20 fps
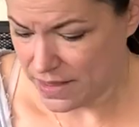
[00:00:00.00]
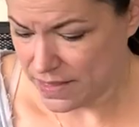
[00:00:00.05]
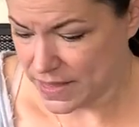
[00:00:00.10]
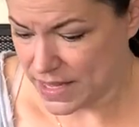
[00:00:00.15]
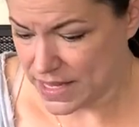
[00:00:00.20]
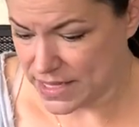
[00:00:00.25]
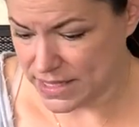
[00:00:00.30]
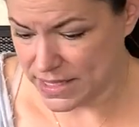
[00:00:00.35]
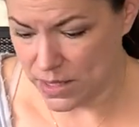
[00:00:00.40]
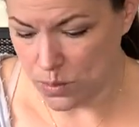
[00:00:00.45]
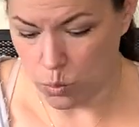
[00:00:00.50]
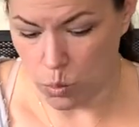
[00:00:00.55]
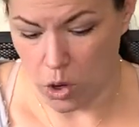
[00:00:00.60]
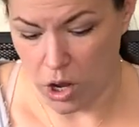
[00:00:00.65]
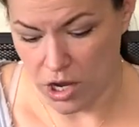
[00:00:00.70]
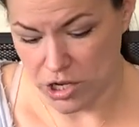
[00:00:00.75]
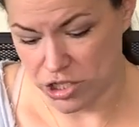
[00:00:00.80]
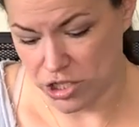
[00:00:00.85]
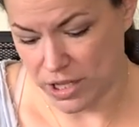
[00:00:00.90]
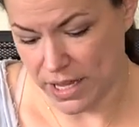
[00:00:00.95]
These need
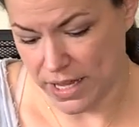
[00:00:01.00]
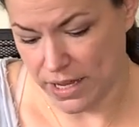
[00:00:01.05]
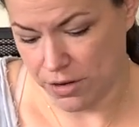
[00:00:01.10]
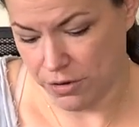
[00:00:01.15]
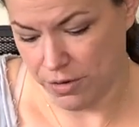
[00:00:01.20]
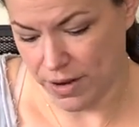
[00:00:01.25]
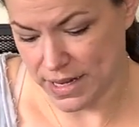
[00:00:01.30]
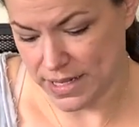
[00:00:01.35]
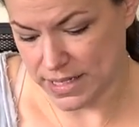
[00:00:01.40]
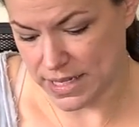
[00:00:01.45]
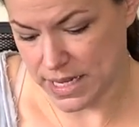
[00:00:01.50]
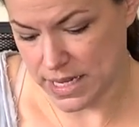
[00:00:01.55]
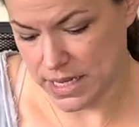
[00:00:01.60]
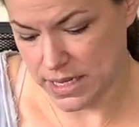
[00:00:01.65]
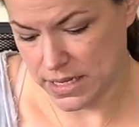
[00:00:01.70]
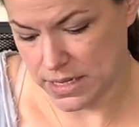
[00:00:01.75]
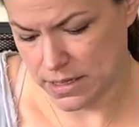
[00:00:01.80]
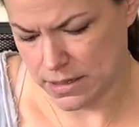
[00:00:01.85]
washed like crazy.